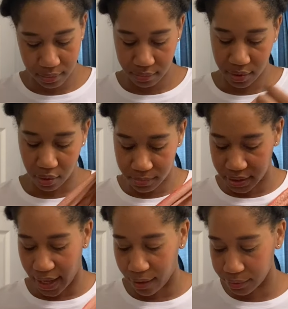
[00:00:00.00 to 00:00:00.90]
combed it
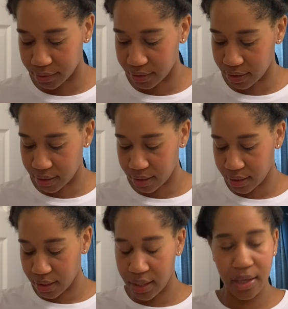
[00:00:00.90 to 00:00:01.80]
out,
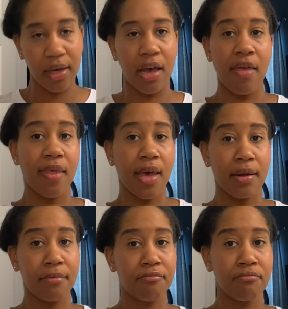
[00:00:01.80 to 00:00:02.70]
and
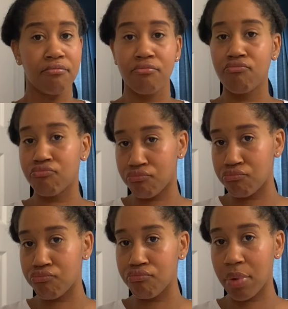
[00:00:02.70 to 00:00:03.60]
then
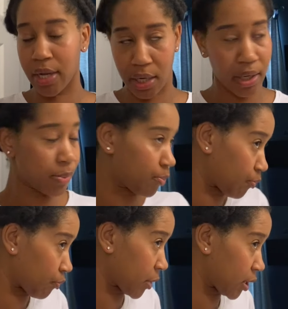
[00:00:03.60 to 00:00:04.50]
braided it.
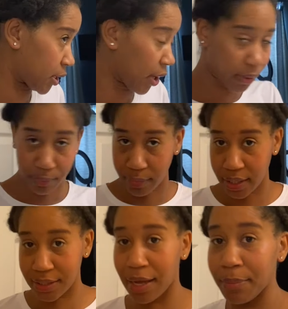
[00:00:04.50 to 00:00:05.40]
So it's not